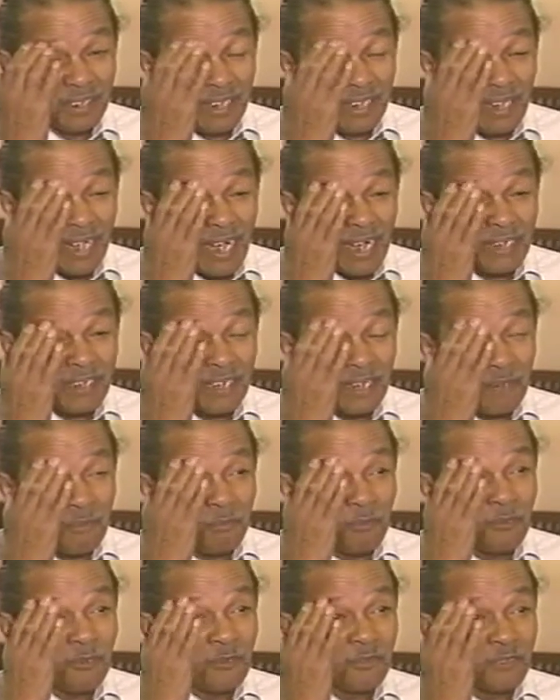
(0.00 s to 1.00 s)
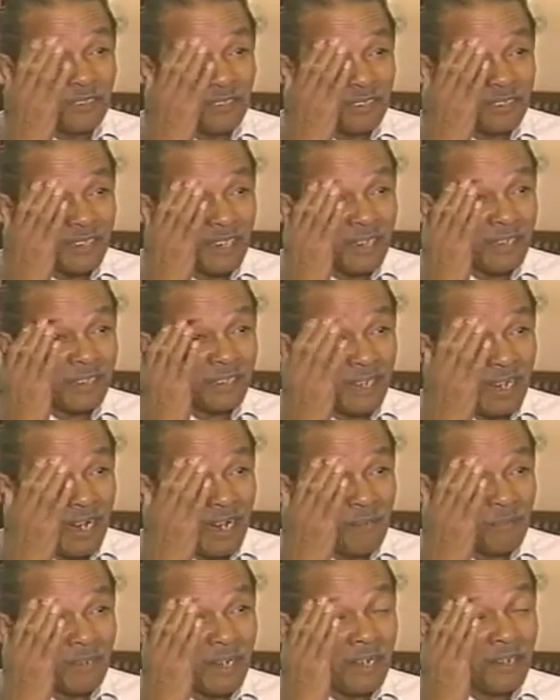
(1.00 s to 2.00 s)
I can't prove it because I, I
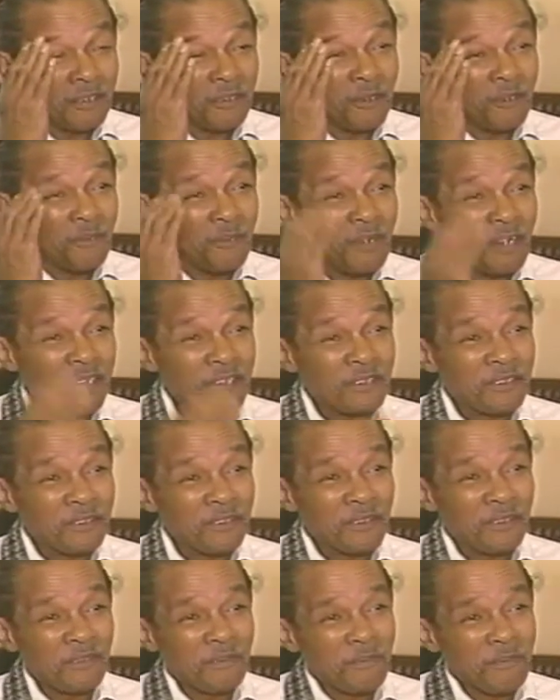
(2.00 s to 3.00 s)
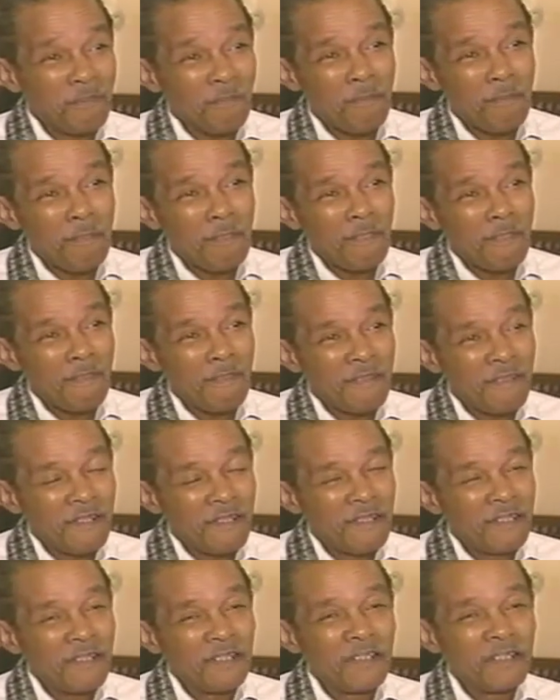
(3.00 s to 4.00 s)
haven't got it on record, you know.
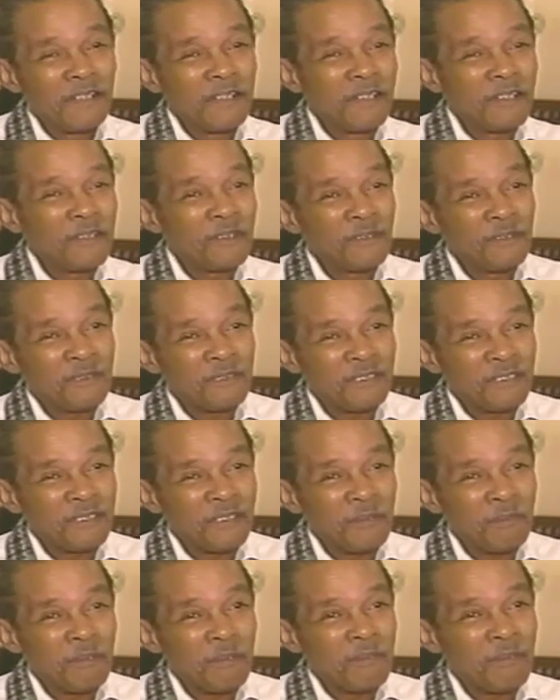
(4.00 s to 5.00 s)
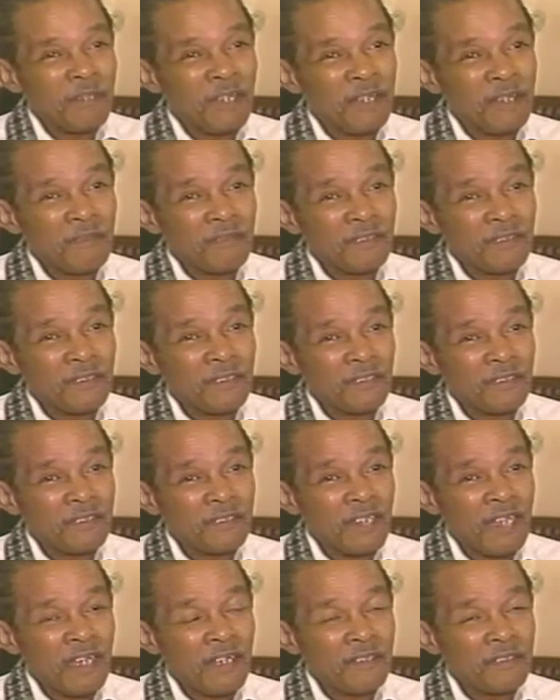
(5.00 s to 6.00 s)
You know, some of them have a, a
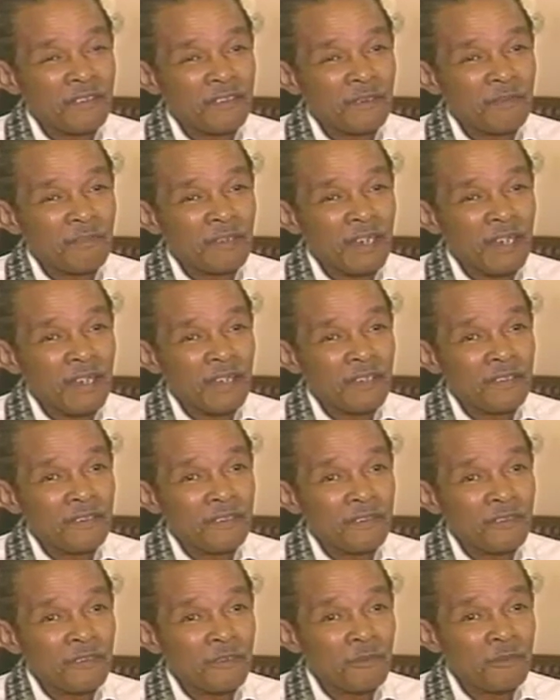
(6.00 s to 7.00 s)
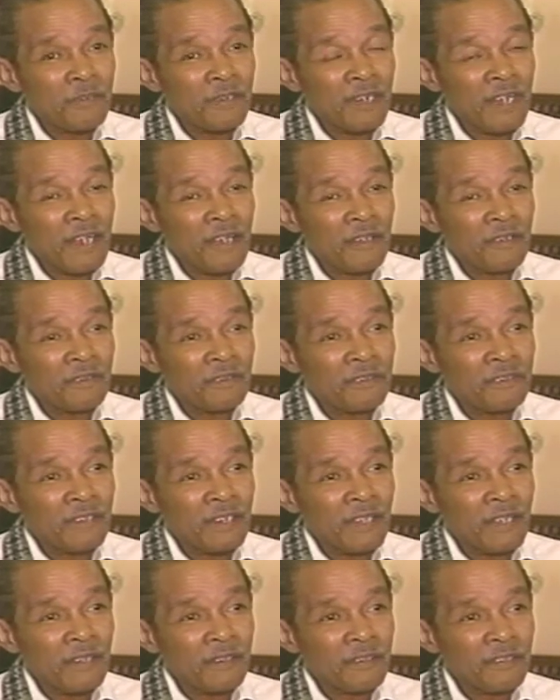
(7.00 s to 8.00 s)
sound, some guys don't rely on
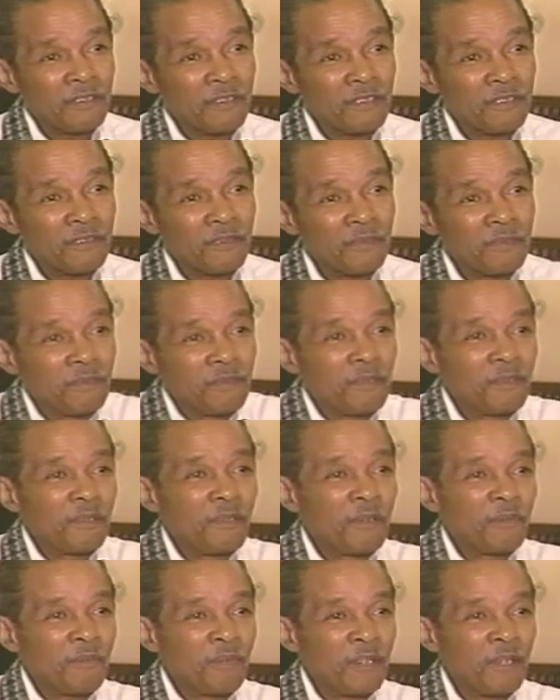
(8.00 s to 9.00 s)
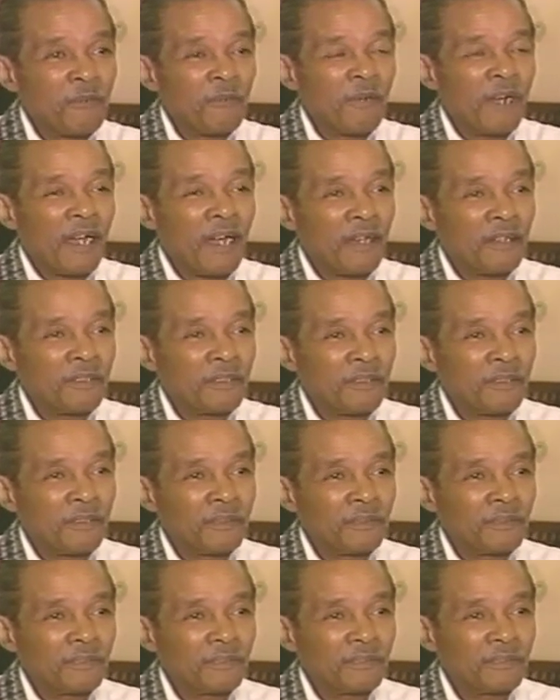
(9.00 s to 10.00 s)
sound. They just play wild, you
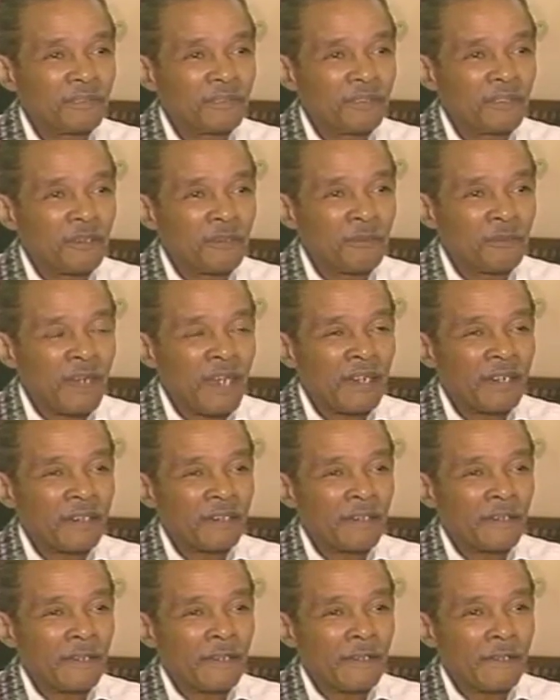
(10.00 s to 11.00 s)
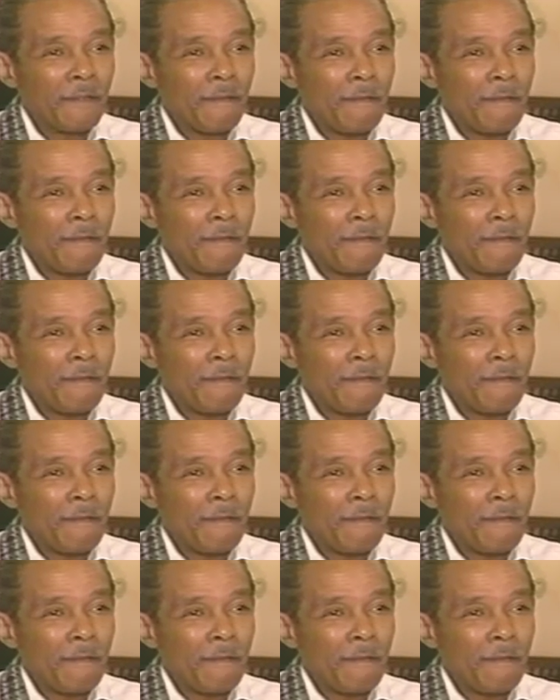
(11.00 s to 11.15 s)
know, erratic like.